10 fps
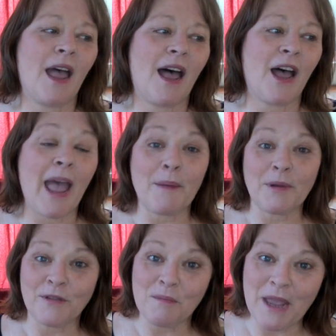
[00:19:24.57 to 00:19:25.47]

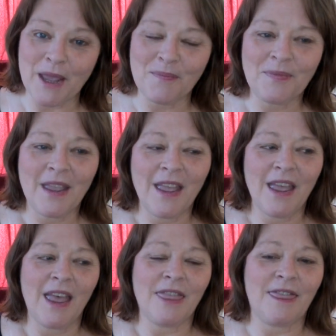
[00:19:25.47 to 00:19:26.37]
happened for me
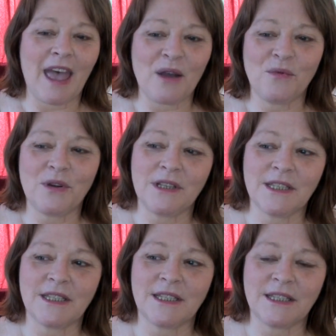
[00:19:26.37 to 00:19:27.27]
that
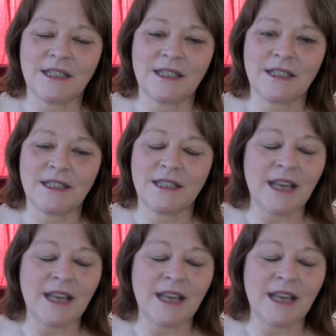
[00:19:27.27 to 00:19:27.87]
was